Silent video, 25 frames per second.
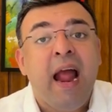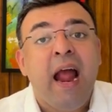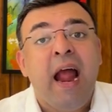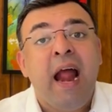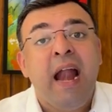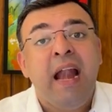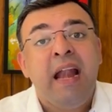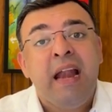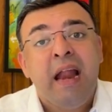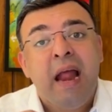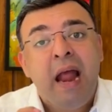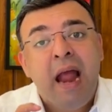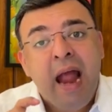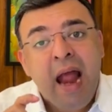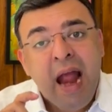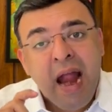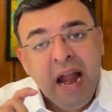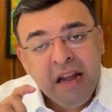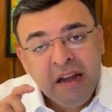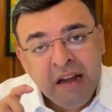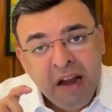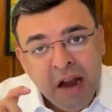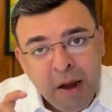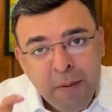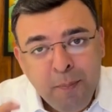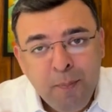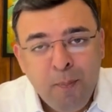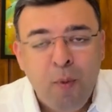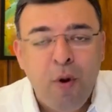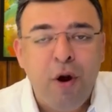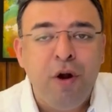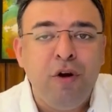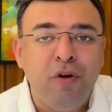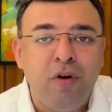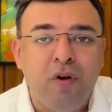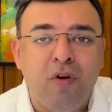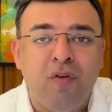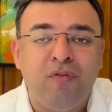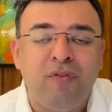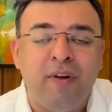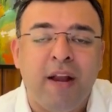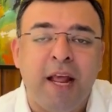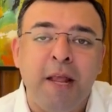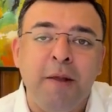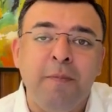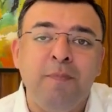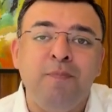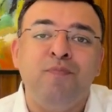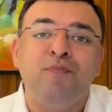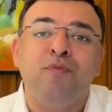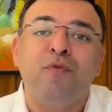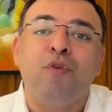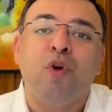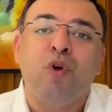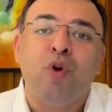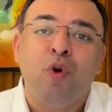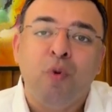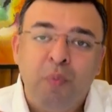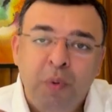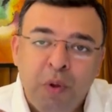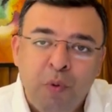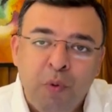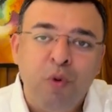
and at that point of time, rupee